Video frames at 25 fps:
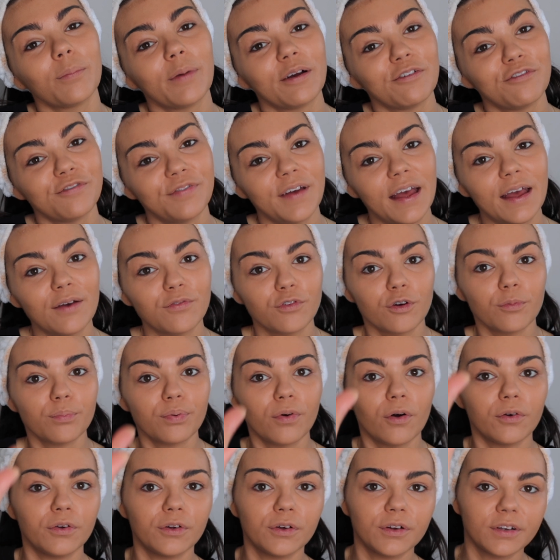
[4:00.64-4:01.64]
of my favourite
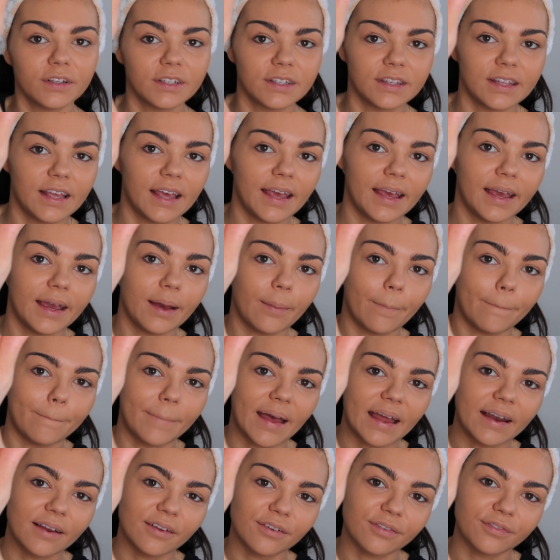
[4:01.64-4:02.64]
products, the
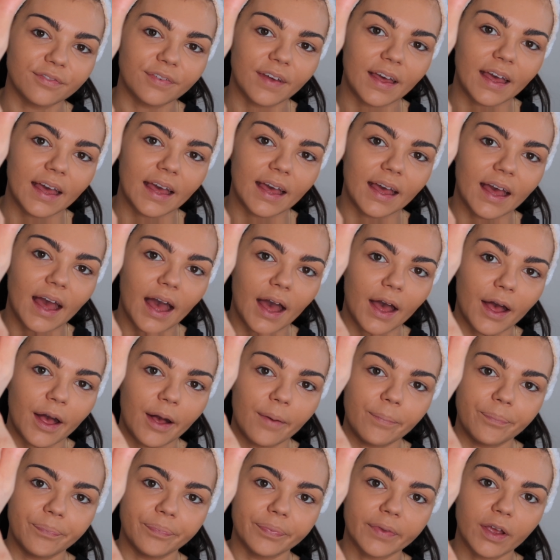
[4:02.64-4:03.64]
Benefit
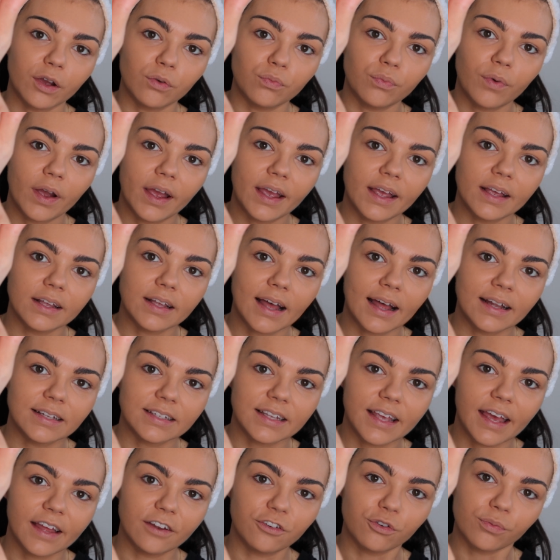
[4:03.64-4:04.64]

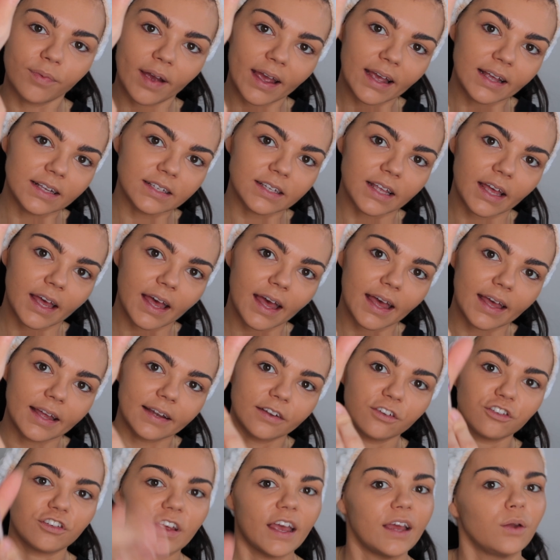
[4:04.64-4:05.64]
Anti-Age Eraser
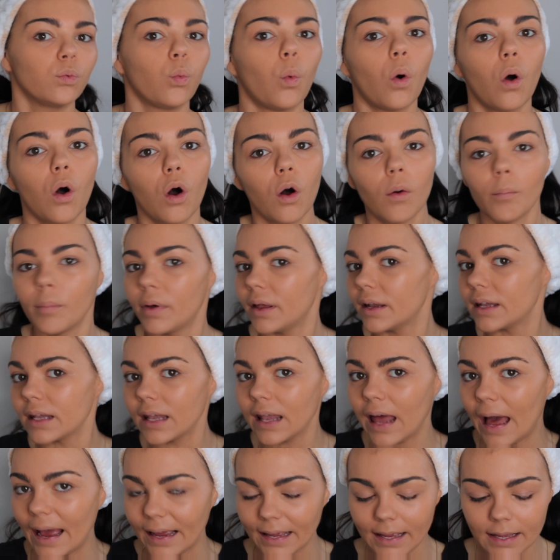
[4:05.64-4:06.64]
in shade Warm
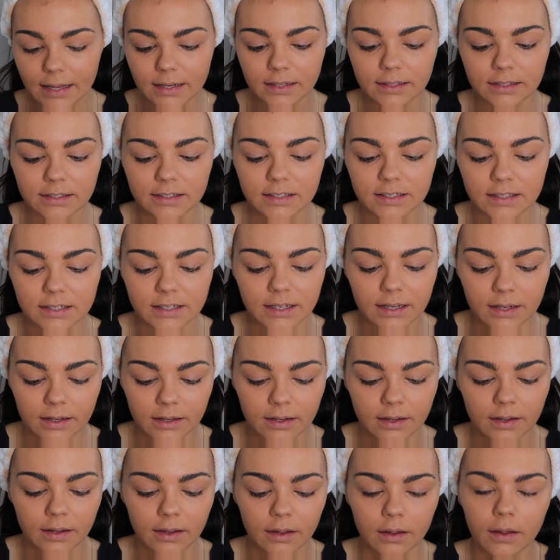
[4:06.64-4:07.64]

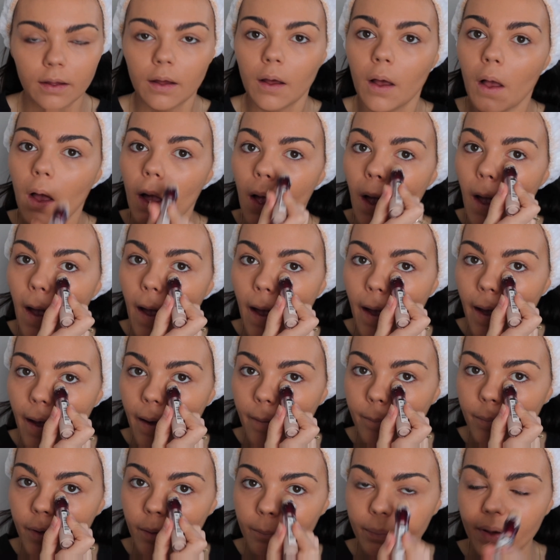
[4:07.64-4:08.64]
Light.
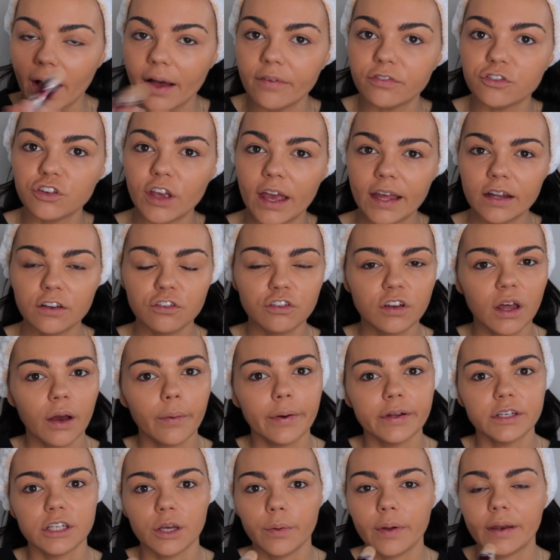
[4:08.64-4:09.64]
But I've changed how
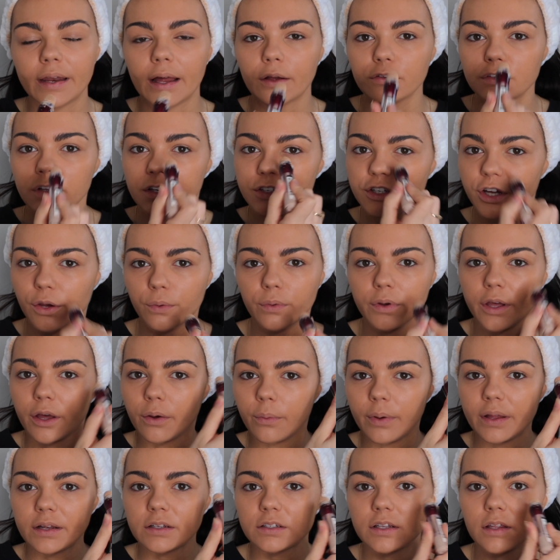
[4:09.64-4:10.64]
I do it now, so I don't
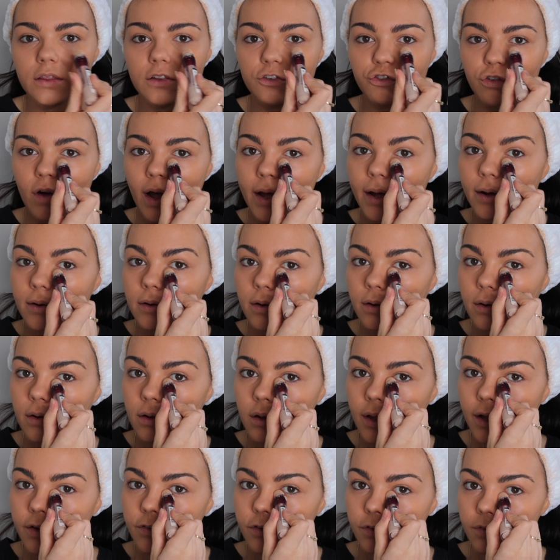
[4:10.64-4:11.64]
go into the
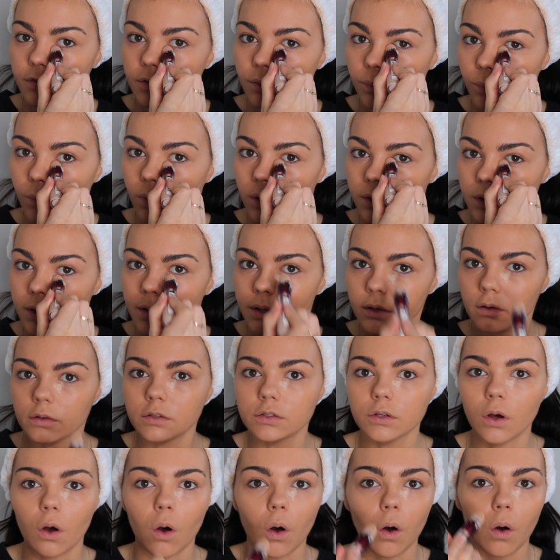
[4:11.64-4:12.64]
triangle. I just do one
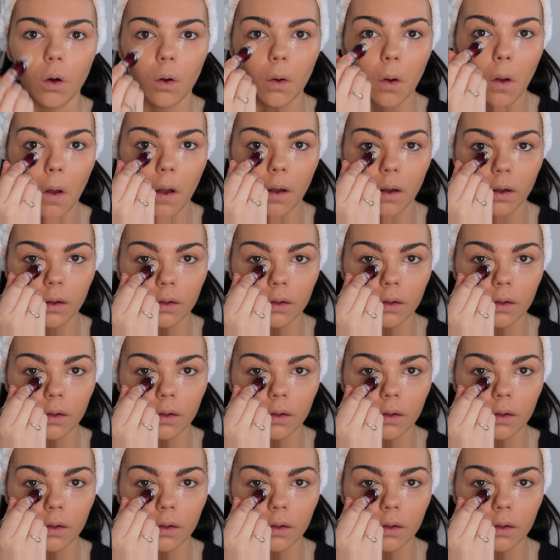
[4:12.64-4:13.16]
little dot